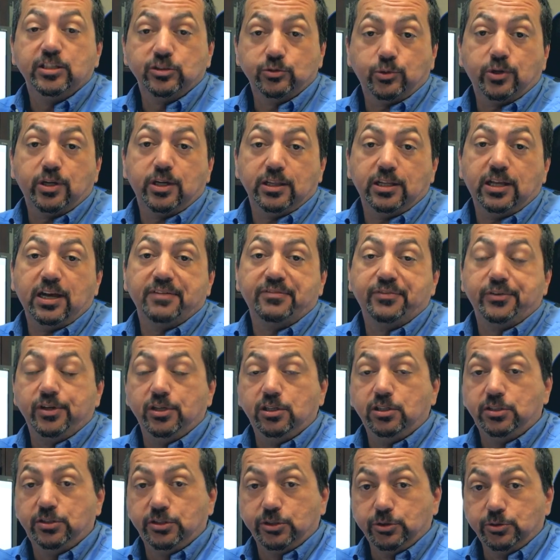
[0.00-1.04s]
Here's what I'd like for
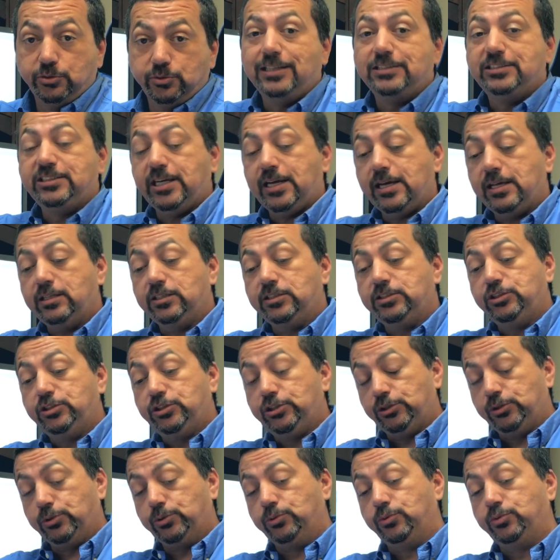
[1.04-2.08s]
you to do. I challenge
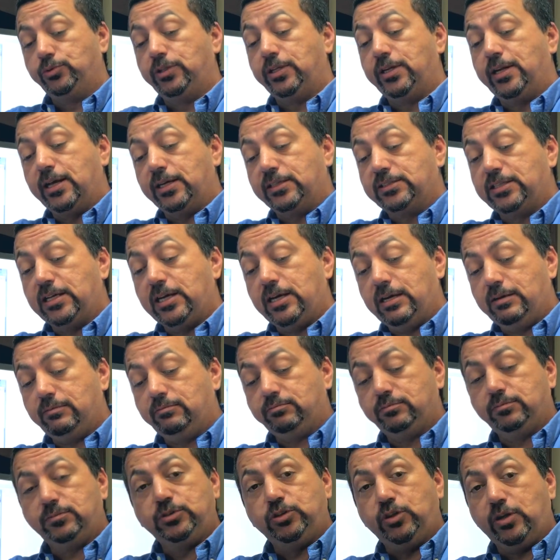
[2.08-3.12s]
you, the next
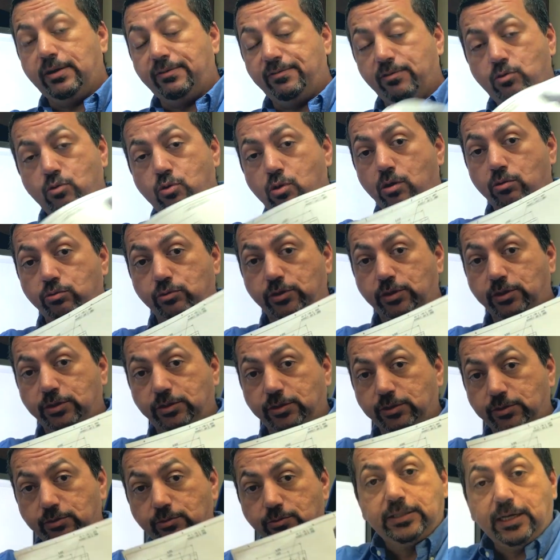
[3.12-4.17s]
time you have a quote to
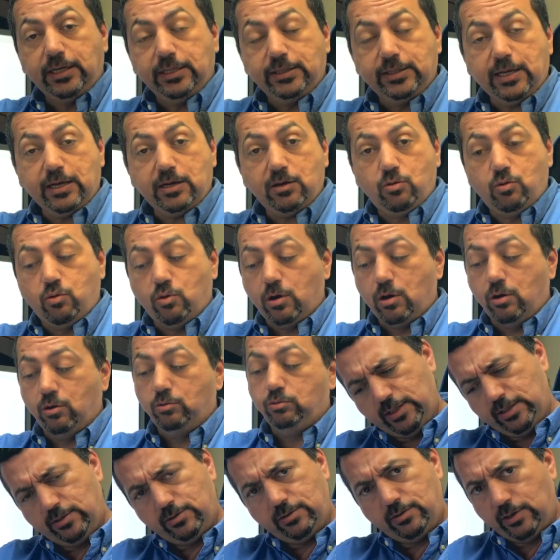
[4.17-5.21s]
do, take that
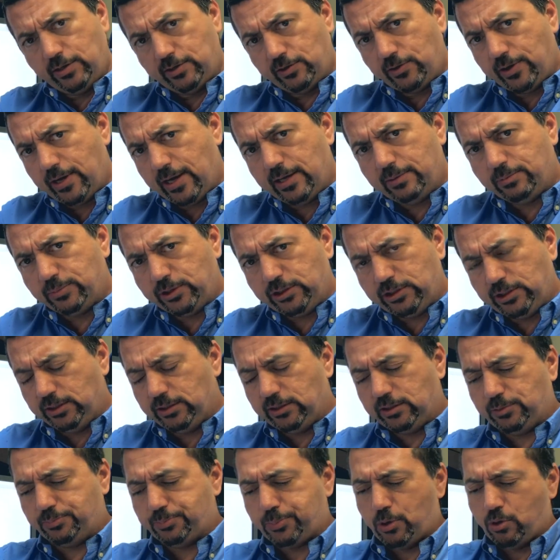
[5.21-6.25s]
quote in your head and
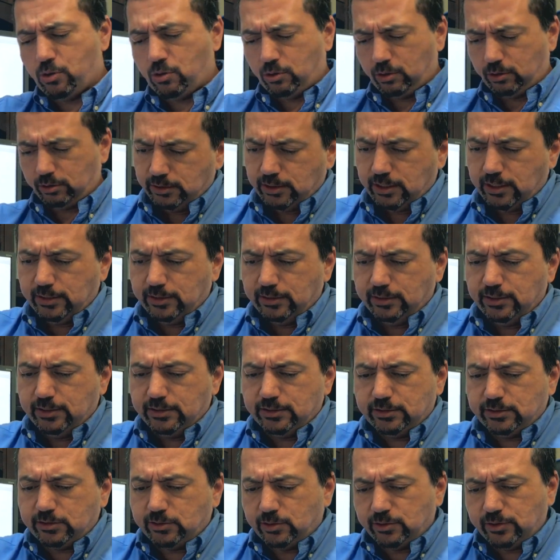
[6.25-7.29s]
machine this part. Say,
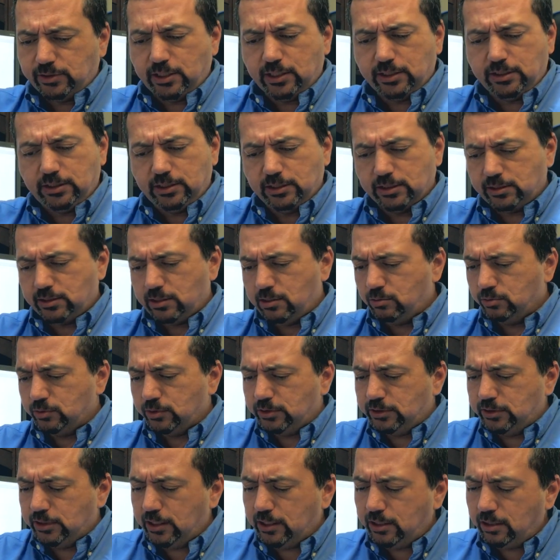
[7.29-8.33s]
this is going to take this long to
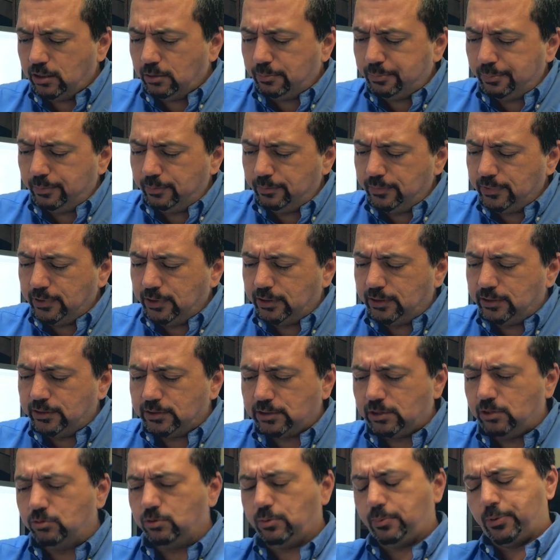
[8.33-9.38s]
set up and
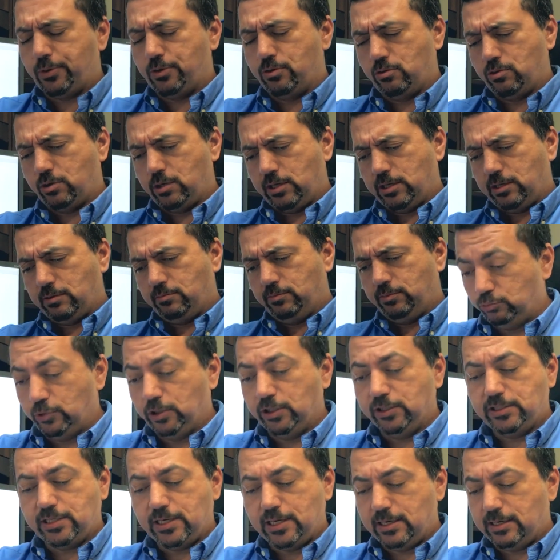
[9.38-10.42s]
this on the program.
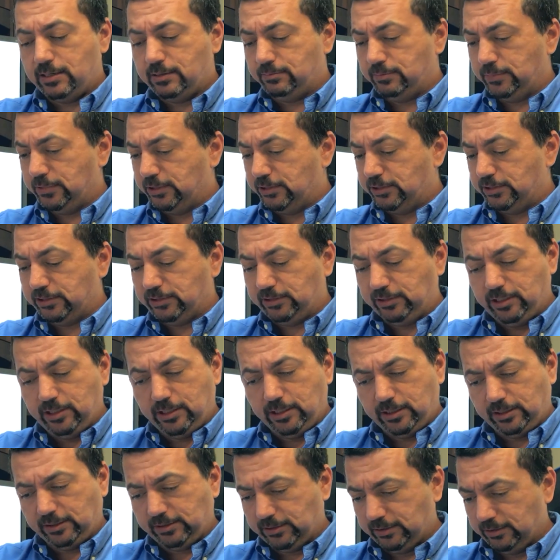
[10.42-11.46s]
Runtime is
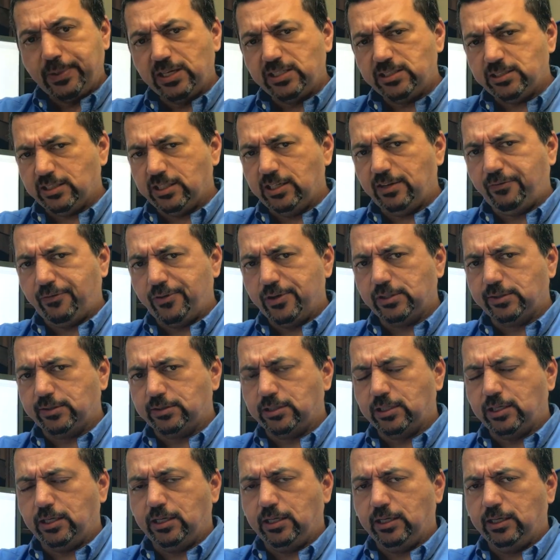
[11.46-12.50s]
this. Especially if
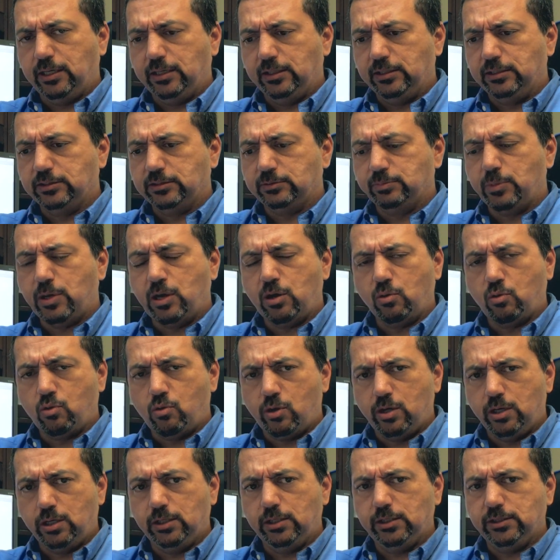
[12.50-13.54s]
it's a small
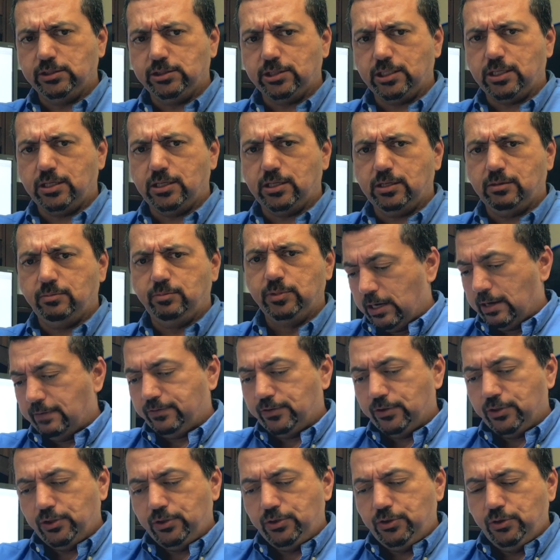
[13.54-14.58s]
quantity job.
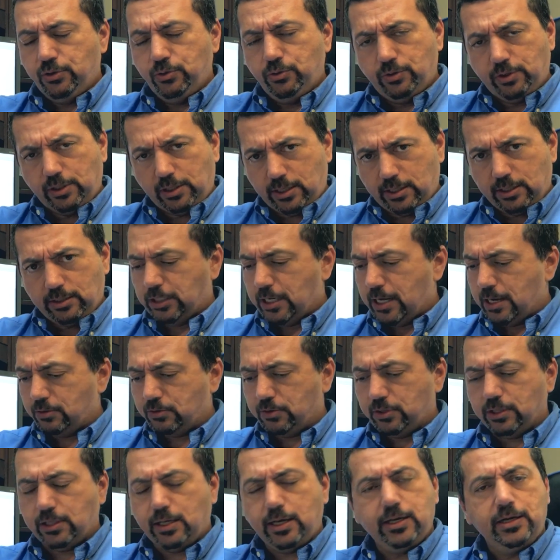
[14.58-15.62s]
After you do that,
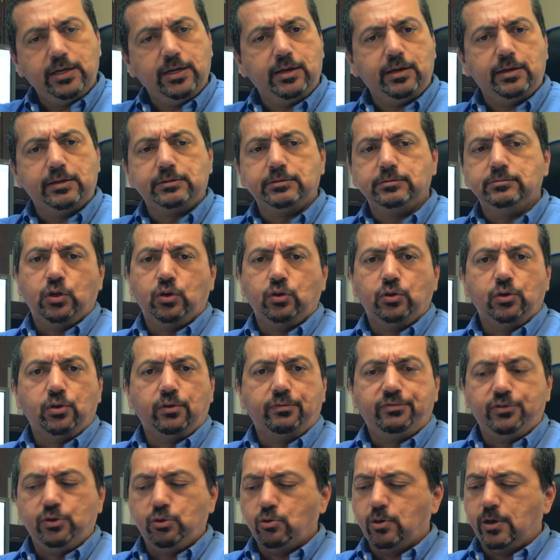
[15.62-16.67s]
calculate in
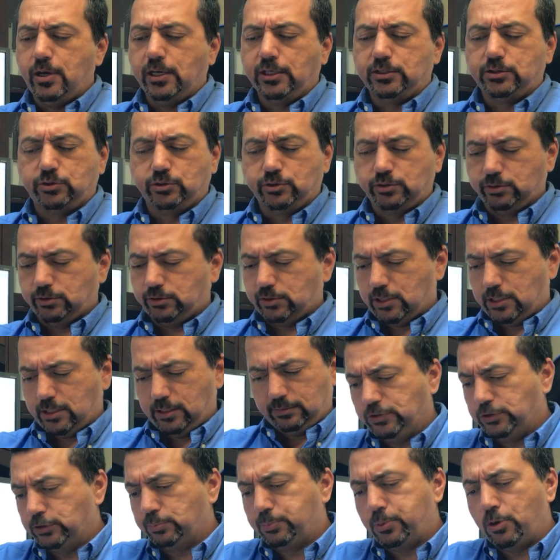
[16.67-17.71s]
your few extras.
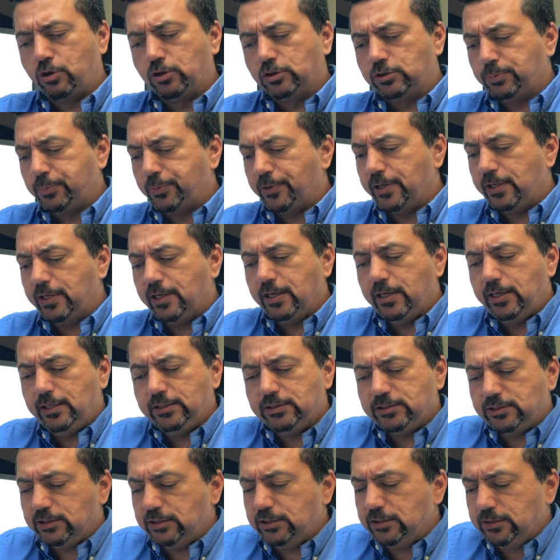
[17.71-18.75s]
Like, this part's pretty
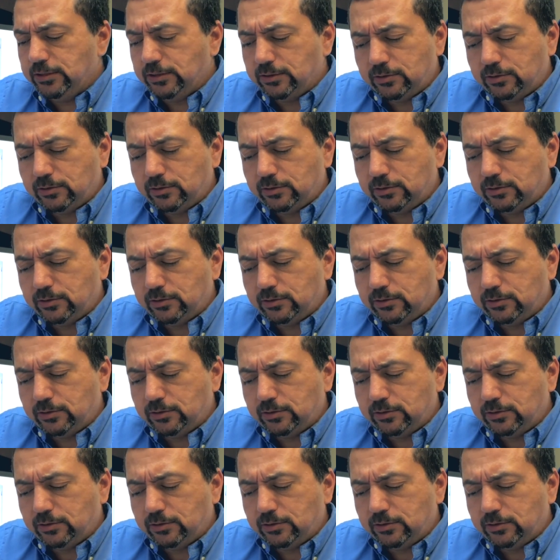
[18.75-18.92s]
easy.